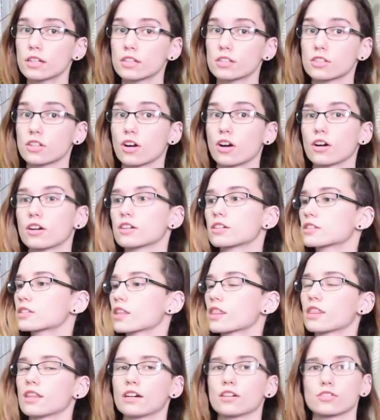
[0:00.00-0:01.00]
because the heart is
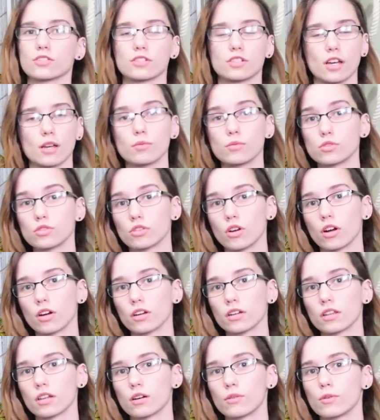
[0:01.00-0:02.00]
1,000 times
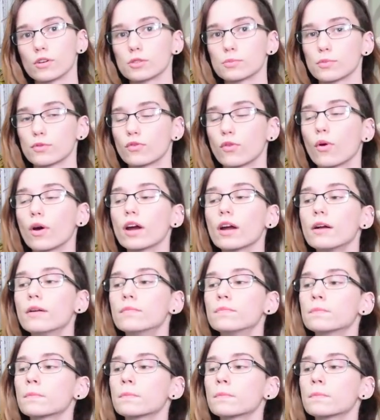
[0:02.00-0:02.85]
stronger than it was before,